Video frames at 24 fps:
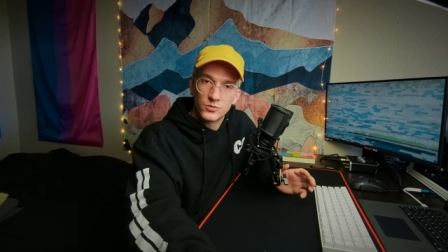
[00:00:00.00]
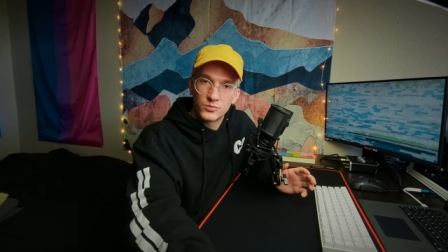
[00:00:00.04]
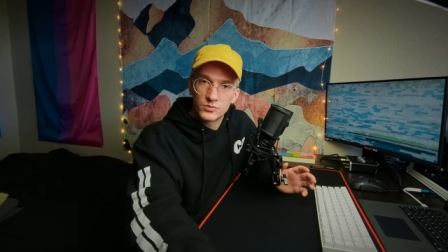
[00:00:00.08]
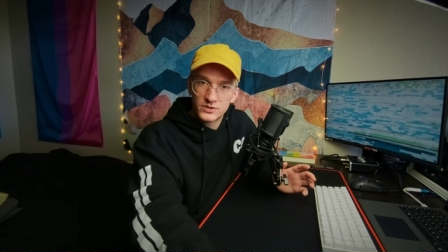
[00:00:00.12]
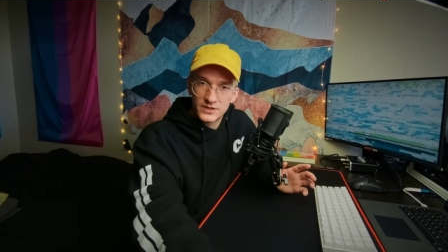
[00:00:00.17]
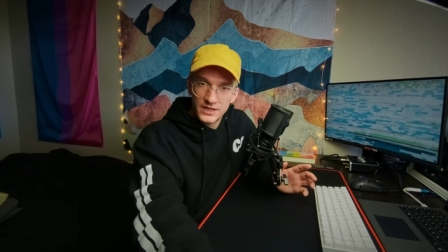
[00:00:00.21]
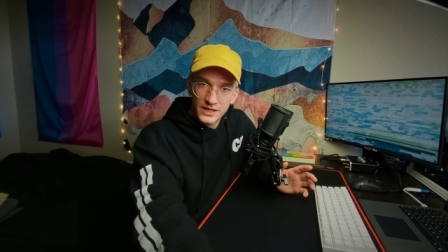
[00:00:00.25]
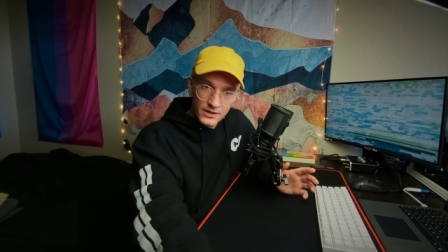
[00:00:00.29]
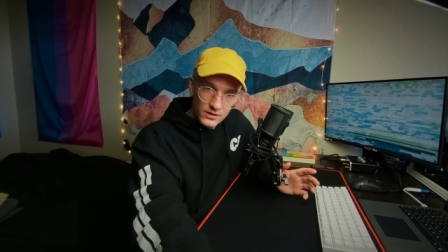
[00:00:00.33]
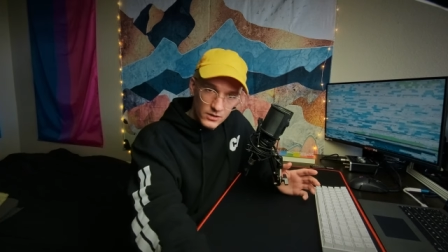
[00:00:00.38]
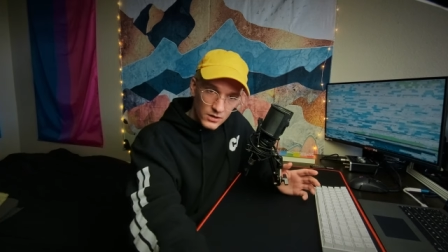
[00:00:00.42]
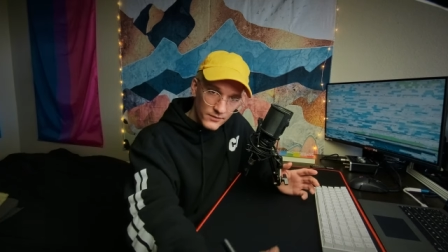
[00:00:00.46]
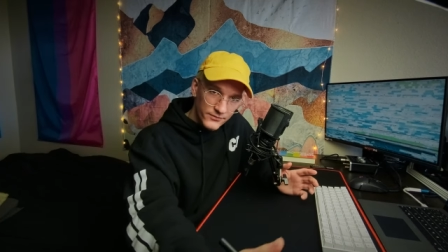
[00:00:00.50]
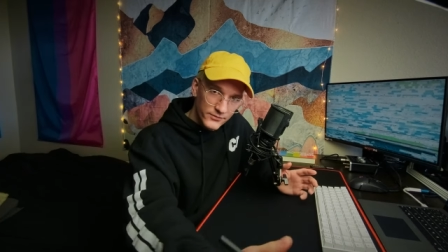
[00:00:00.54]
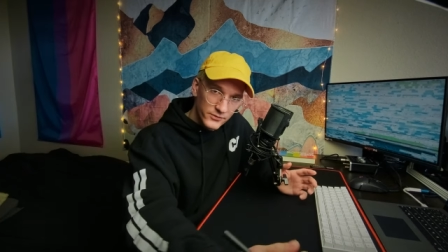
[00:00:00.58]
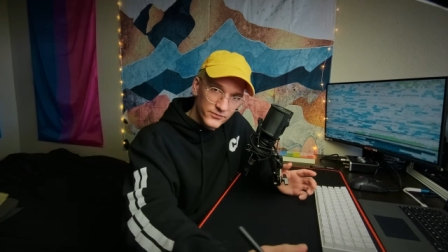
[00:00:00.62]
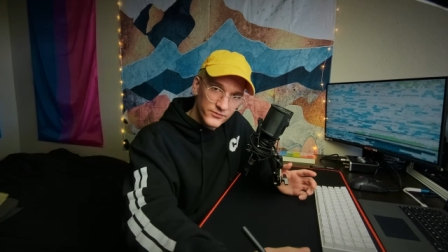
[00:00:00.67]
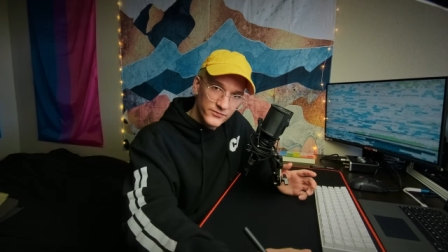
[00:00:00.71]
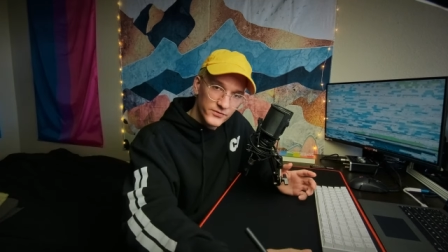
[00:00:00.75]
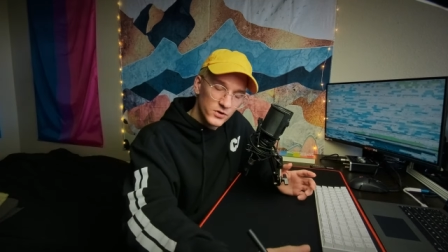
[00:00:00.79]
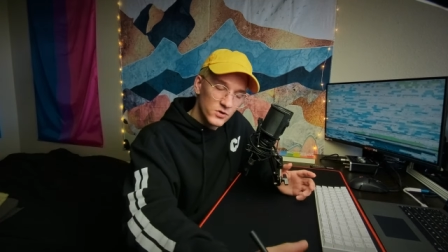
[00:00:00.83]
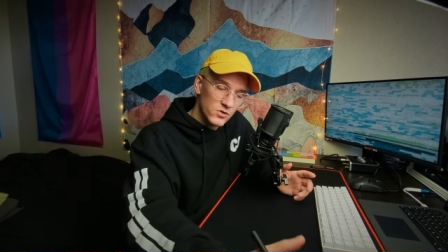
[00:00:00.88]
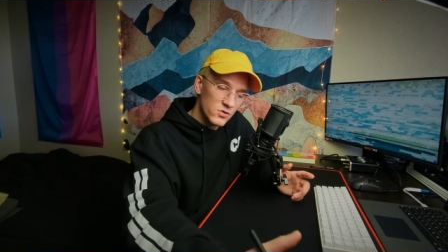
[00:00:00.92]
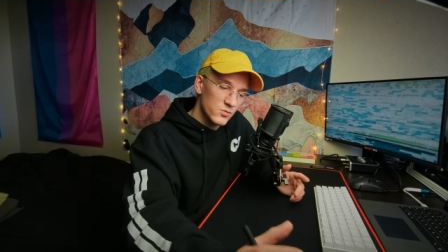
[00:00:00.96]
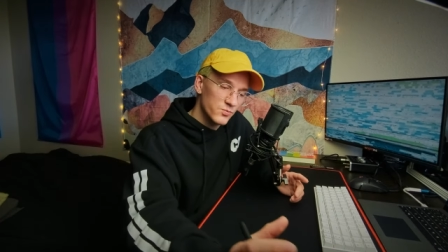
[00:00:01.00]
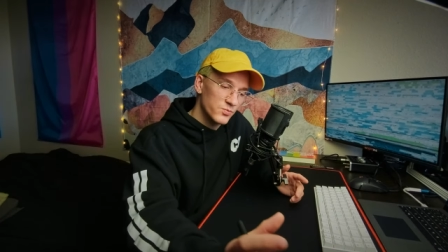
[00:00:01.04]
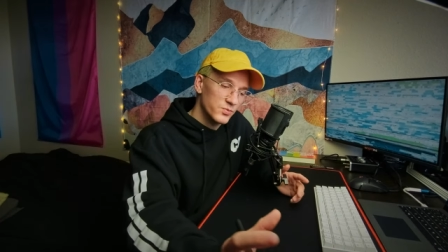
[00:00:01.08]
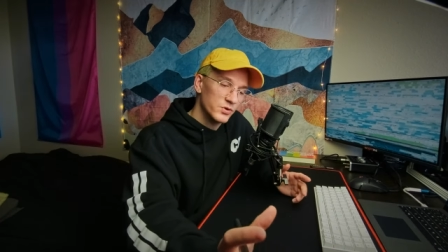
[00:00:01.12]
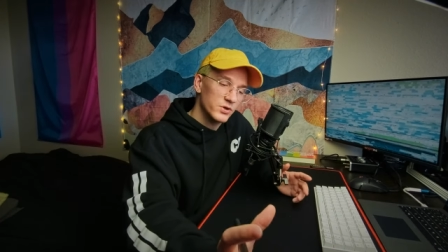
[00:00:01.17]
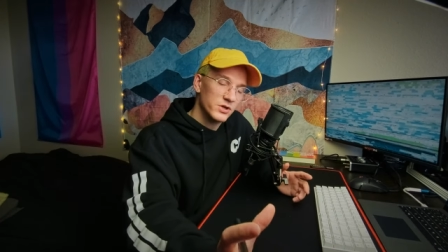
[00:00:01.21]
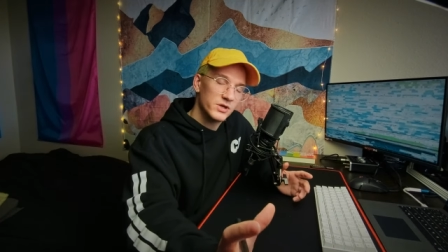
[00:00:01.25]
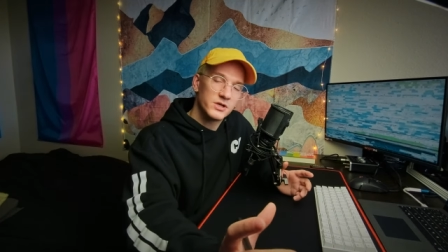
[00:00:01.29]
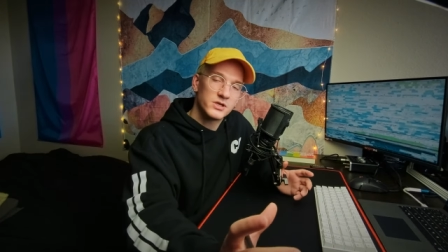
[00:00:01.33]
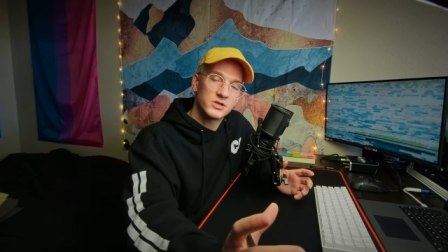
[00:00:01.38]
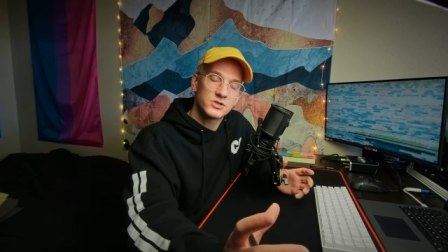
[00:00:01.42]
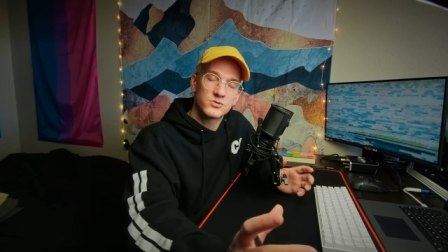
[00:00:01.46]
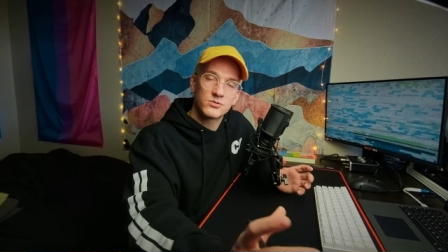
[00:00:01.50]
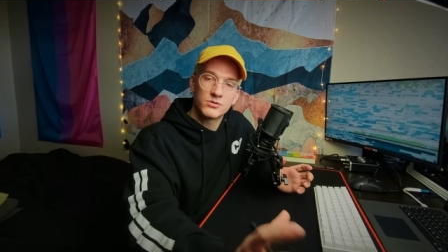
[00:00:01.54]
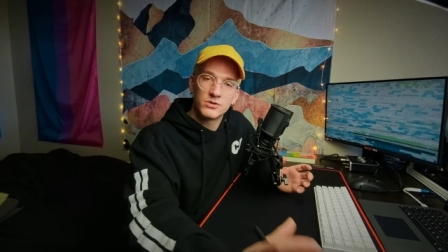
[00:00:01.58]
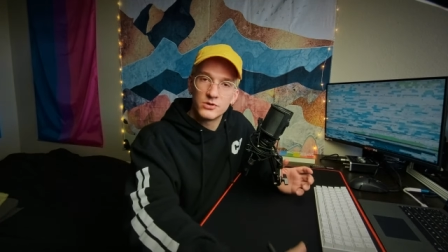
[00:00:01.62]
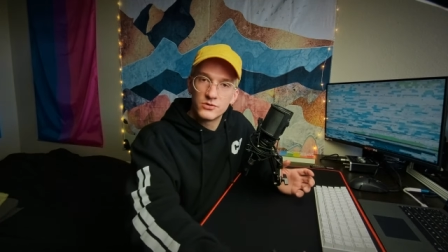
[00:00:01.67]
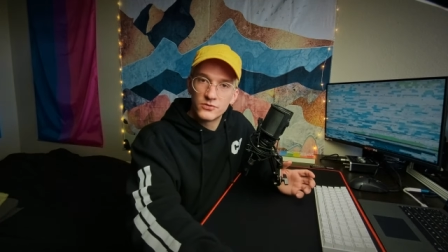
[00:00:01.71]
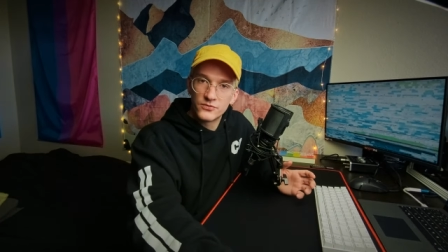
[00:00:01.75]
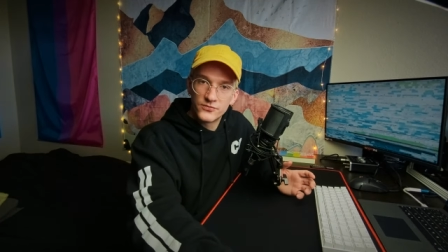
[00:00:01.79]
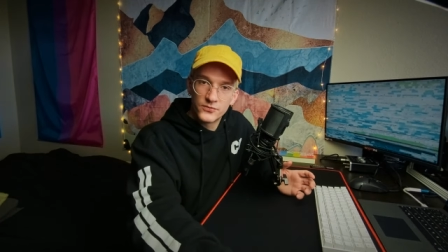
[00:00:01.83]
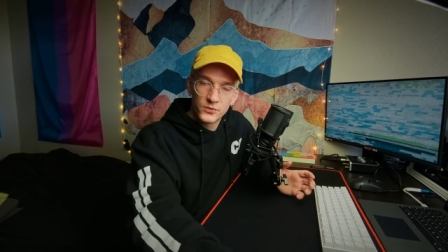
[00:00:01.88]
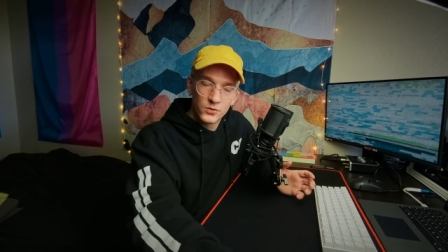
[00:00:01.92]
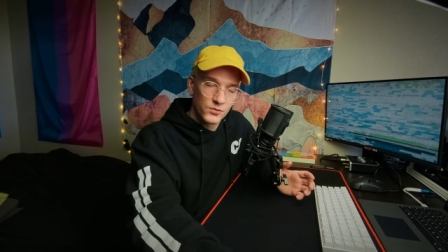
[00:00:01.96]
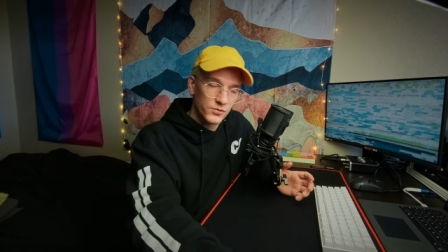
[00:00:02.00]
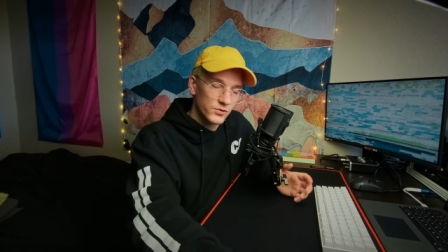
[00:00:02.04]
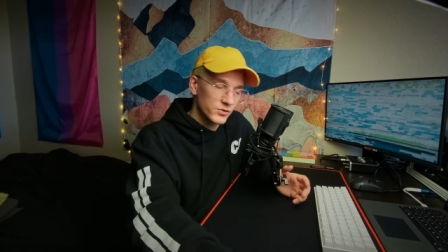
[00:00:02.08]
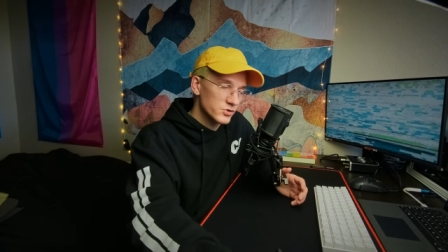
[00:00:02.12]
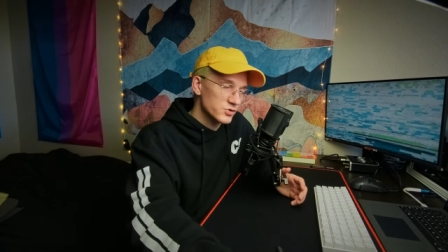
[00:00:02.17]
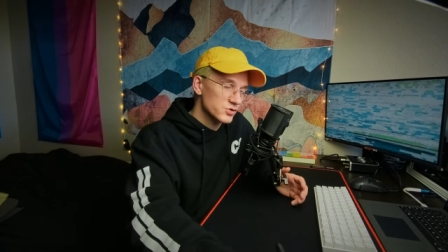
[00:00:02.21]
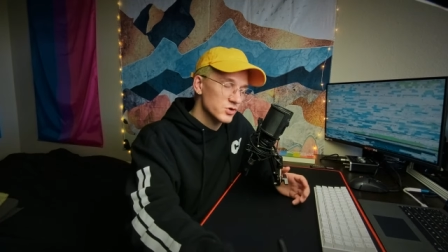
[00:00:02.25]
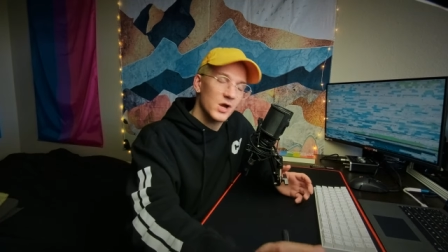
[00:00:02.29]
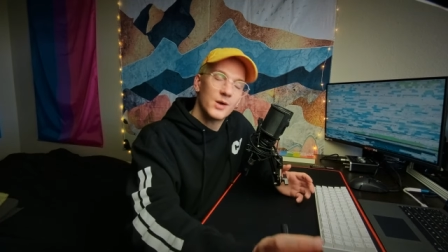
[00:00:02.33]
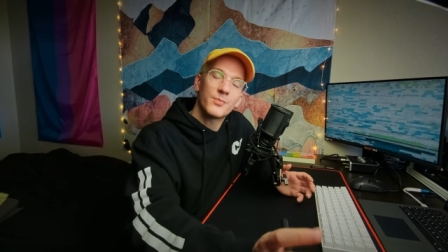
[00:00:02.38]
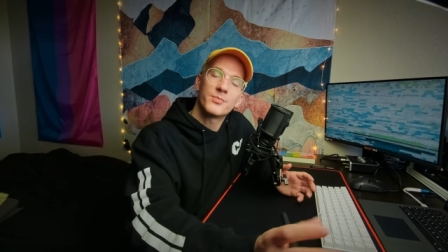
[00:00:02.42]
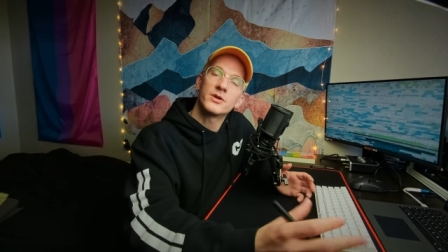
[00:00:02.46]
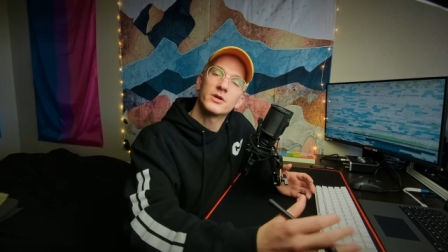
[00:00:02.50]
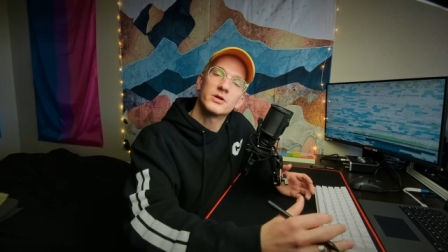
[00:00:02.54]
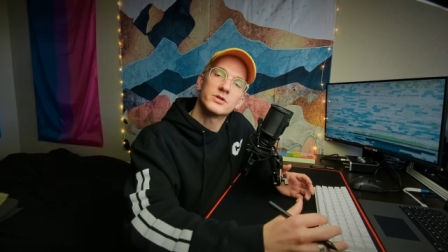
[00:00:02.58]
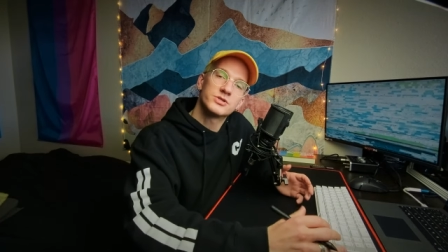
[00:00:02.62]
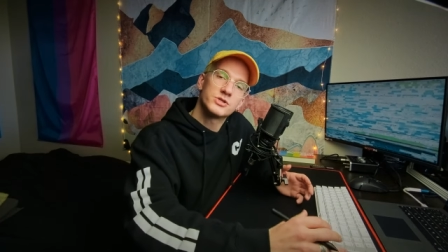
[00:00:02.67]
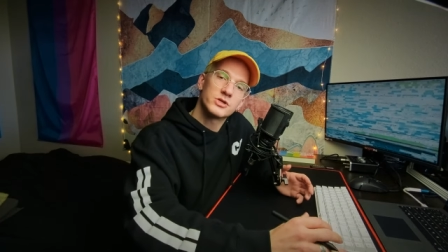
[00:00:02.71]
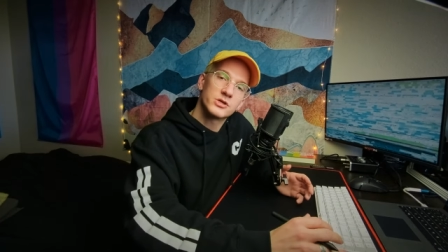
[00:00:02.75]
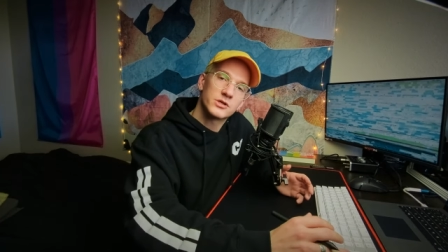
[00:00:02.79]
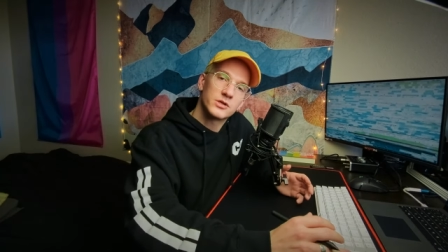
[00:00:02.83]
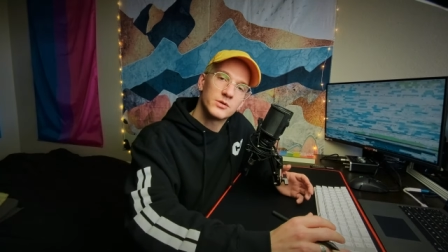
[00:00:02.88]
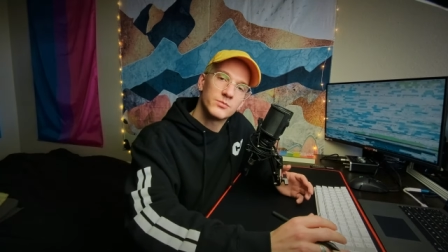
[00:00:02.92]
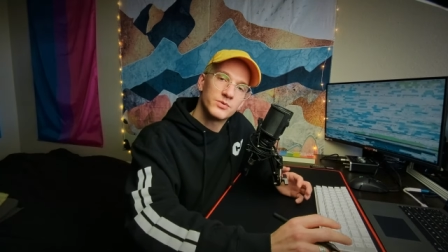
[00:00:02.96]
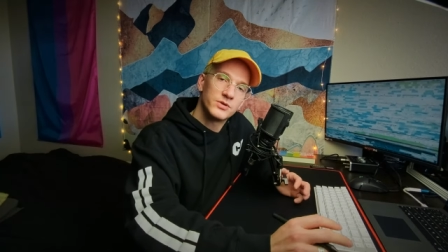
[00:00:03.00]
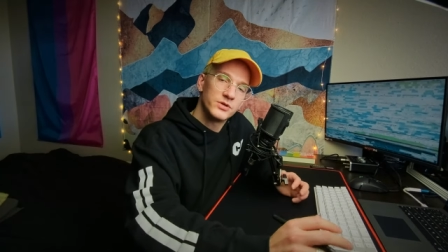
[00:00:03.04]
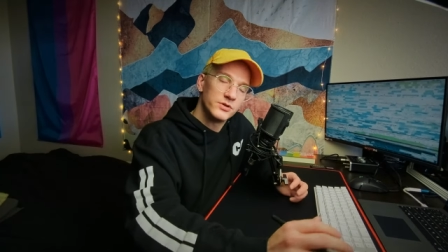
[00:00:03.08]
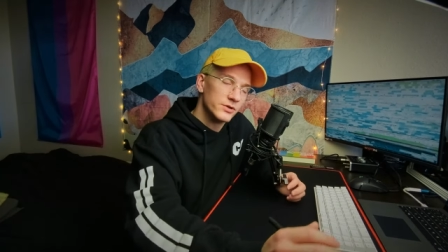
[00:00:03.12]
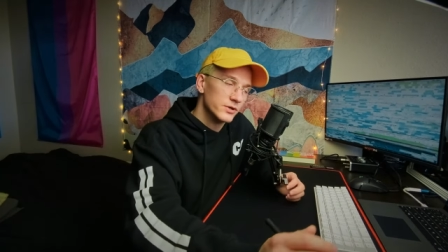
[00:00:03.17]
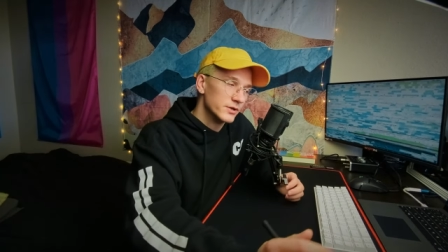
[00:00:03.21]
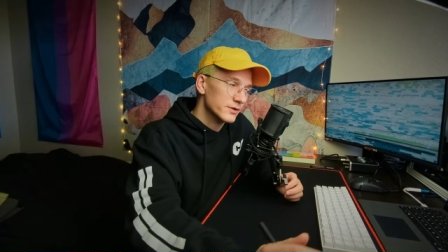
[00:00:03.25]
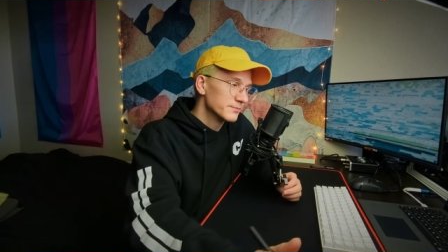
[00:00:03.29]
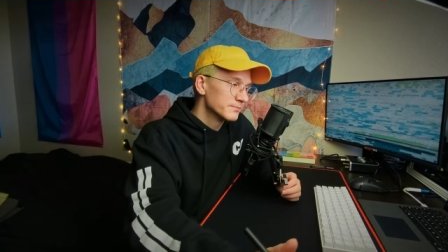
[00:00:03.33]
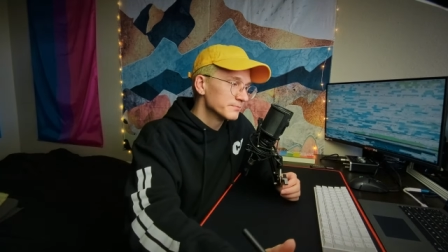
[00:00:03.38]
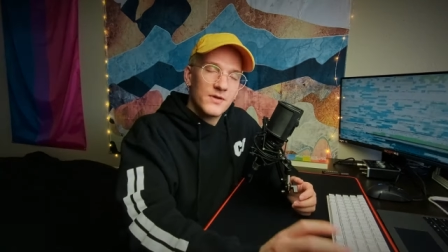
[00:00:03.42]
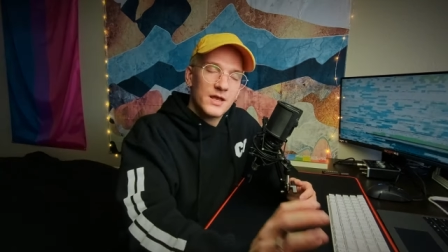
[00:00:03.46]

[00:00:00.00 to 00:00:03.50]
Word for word: get it off your phone, put it into a little folder, drop it onto your computer.